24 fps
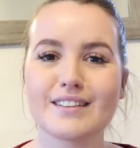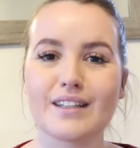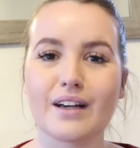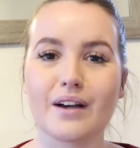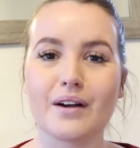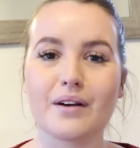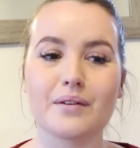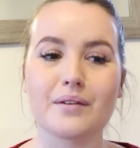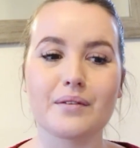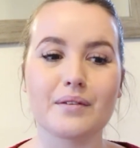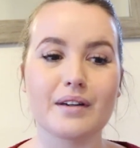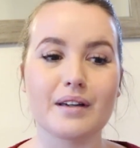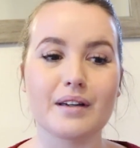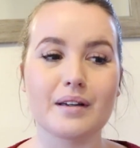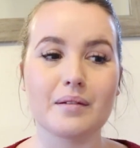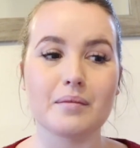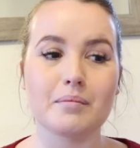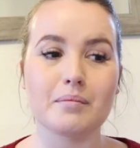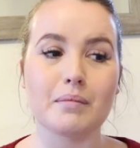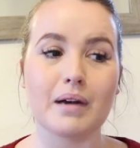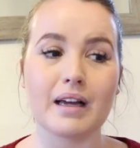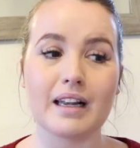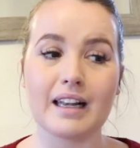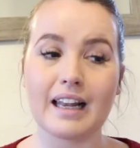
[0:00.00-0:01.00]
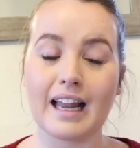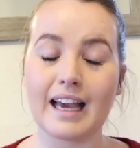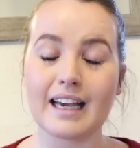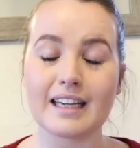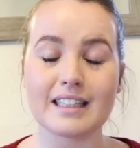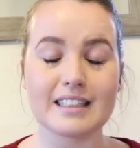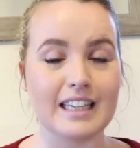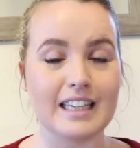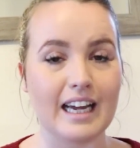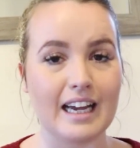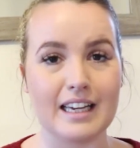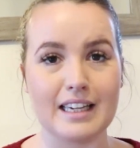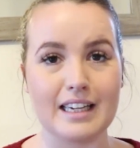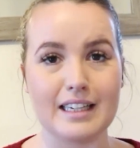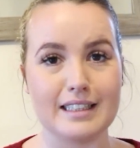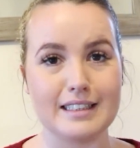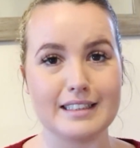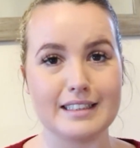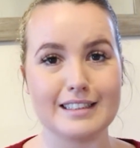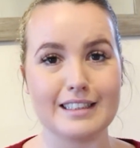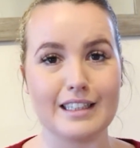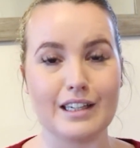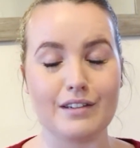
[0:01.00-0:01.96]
so my leg days